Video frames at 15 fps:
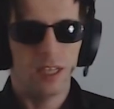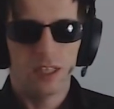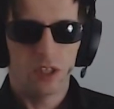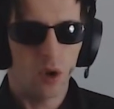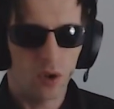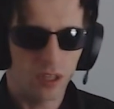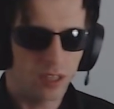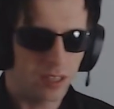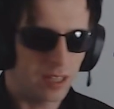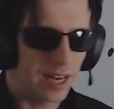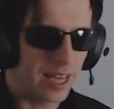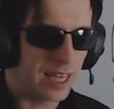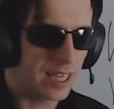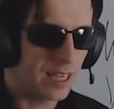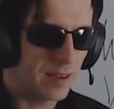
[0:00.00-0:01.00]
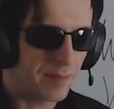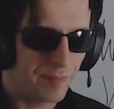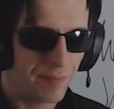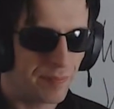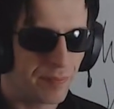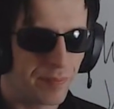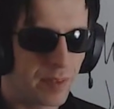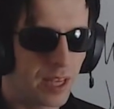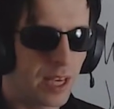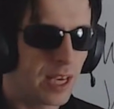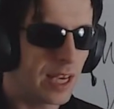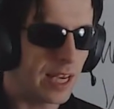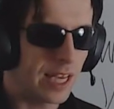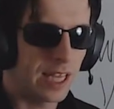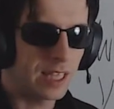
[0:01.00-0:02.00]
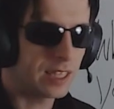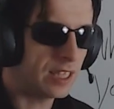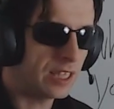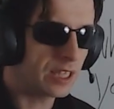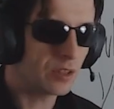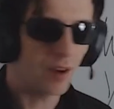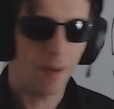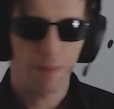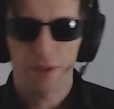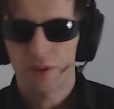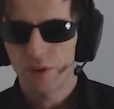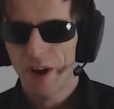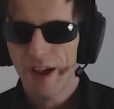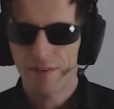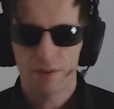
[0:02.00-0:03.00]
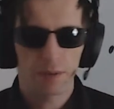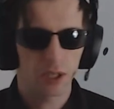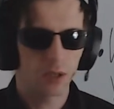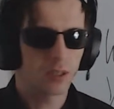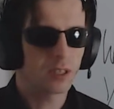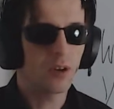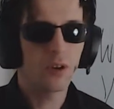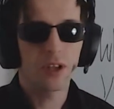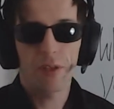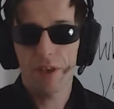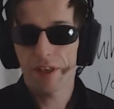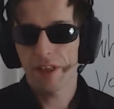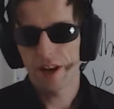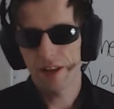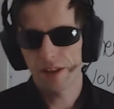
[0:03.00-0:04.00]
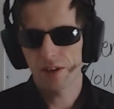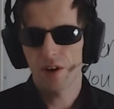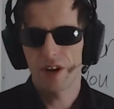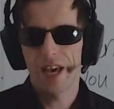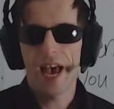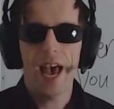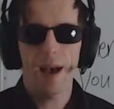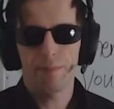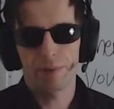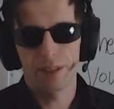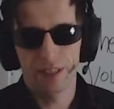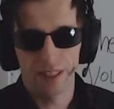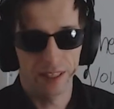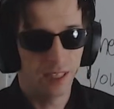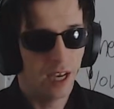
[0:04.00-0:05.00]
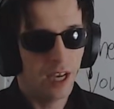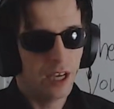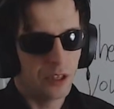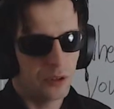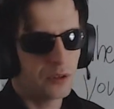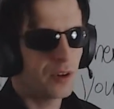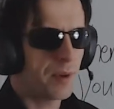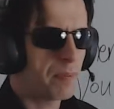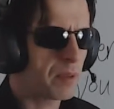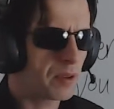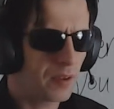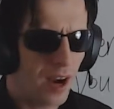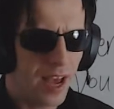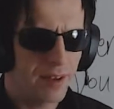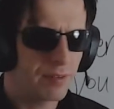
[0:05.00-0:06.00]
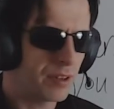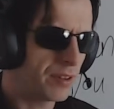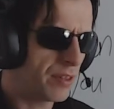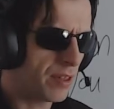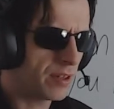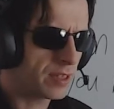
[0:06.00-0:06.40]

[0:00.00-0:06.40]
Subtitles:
Don't like instantly grab the driver, because the only thing that is gonna happen is you grab the driver,